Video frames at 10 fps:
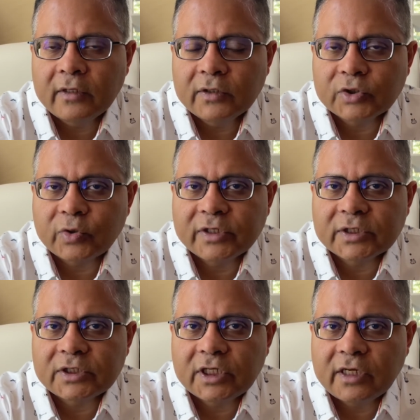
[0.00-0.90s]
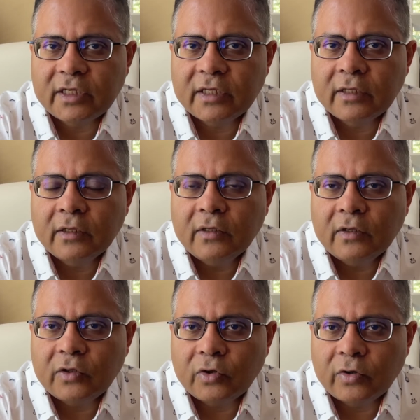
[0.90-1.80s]
So essentially,
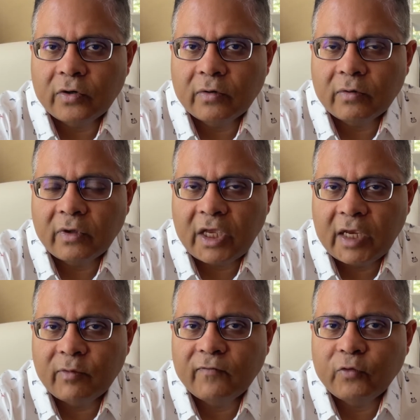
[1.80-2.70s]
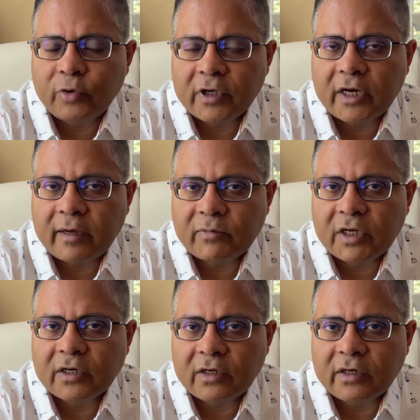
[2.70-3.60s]
your aim of doing an
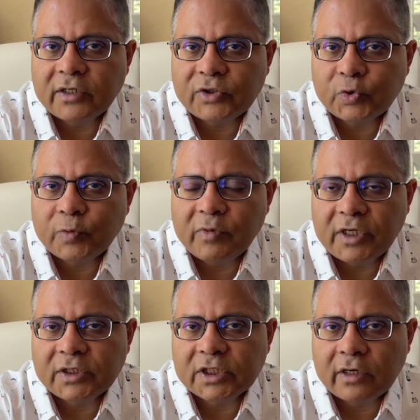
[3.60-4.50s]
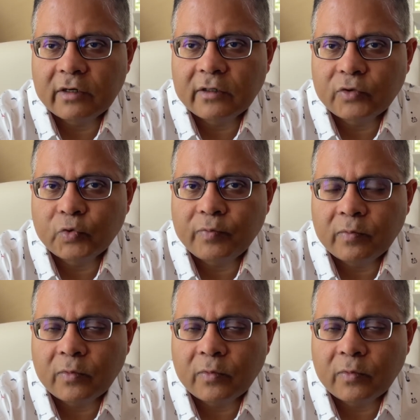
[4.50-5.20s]
MTech degree should be in general to